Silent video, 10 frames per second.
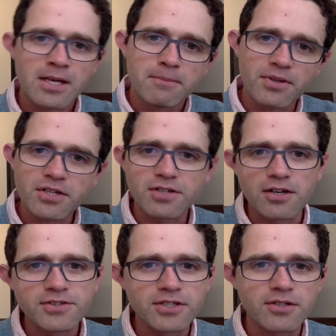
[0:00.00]
But there's
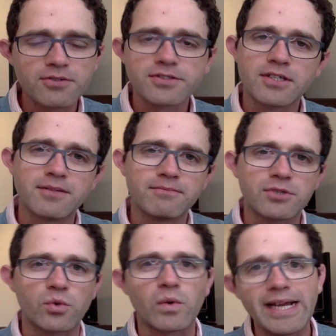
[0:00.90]
also some
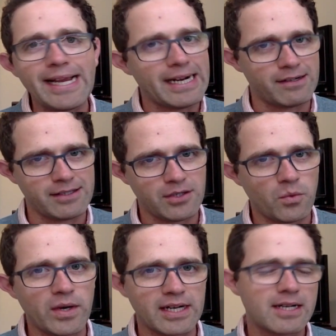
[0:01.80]
gray area
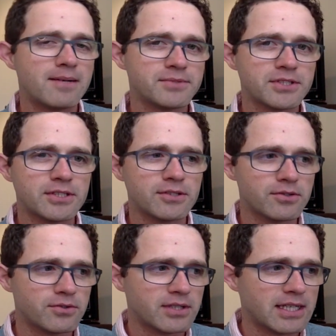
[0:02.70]
when it comes
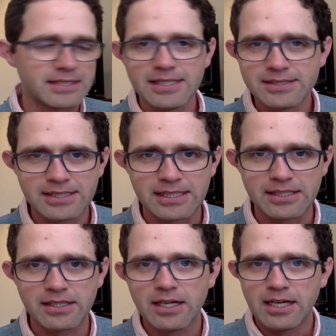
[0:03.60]
to
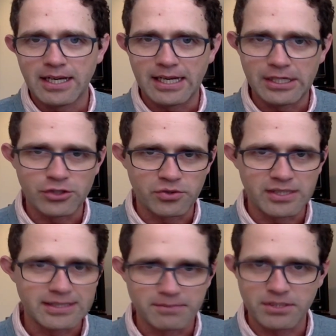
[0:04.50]
existing
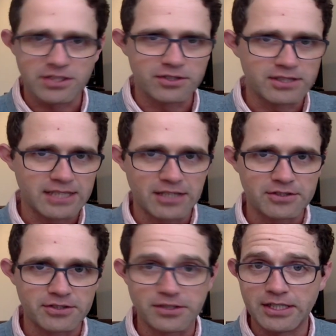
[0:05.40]
injuries and
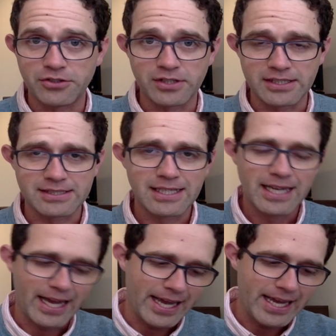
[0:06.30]
musculoskeletal injuries
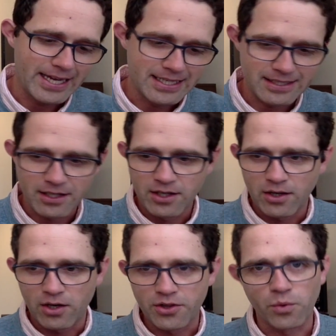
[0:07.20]
and
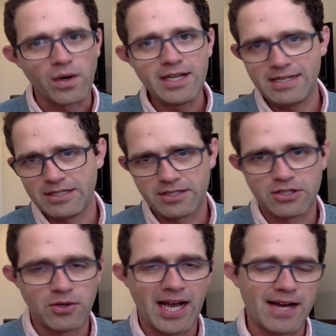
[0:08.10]
the readiness
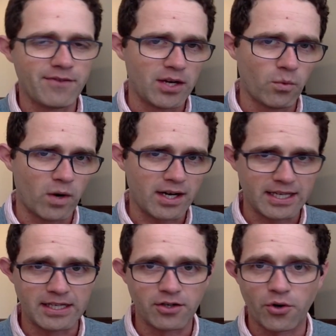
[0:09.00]
to have a
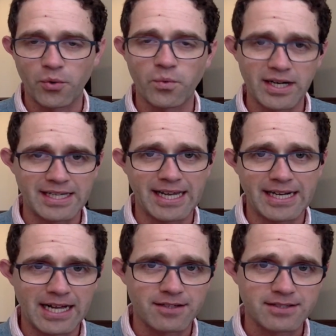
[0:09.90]
walking or running gait
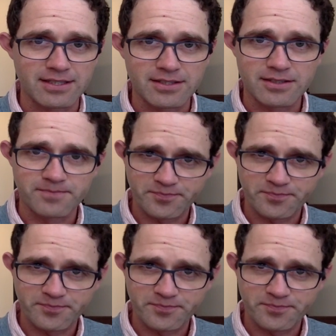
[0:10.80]
analysis.